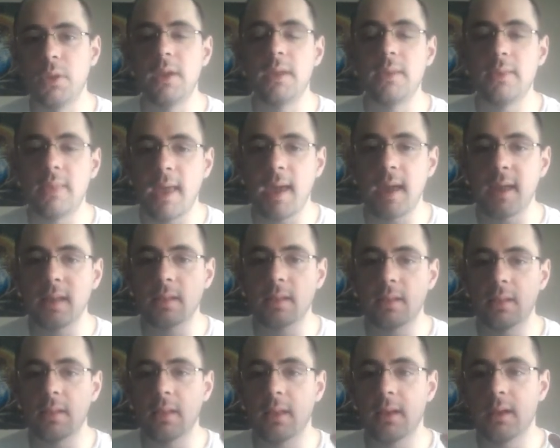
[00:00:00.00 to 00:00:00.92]
being that
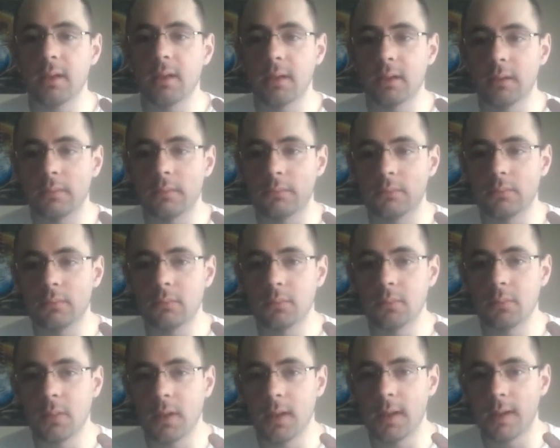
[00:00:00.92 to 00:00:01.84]

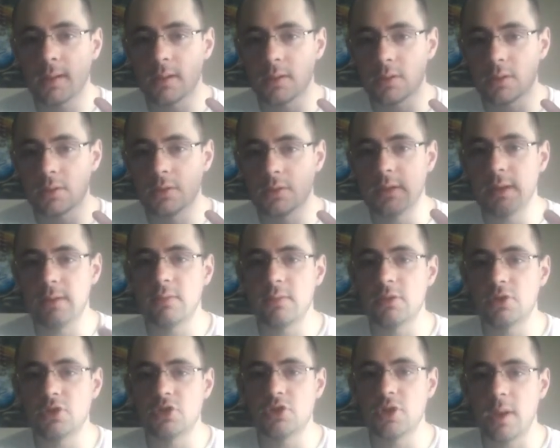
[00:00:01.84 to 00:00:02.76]

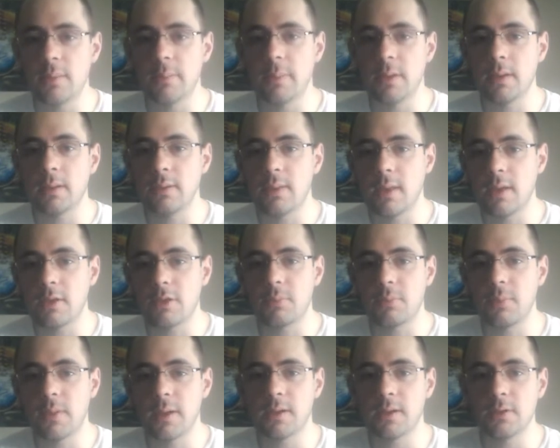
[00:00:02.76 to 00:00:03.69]
divas champion that's
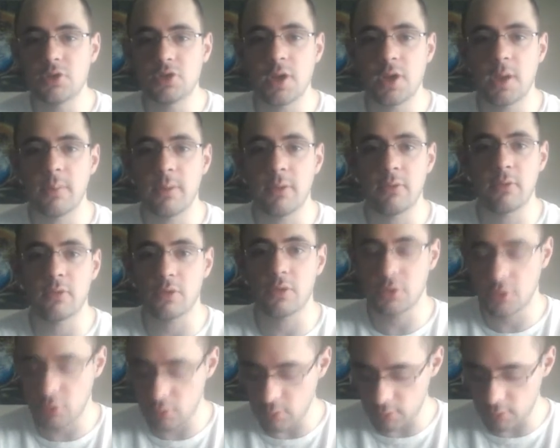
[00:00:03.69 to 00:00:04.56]
been champion for